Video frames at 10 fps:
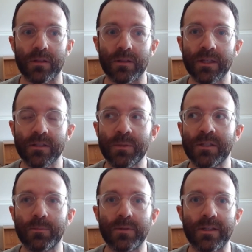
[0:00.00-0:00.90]
leads me
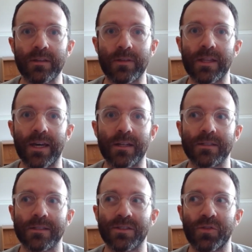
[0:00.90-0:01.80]
to believe
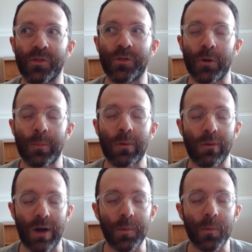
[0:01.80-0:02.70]
that there are
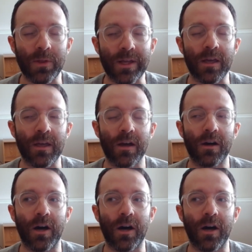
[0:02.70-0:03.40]
probably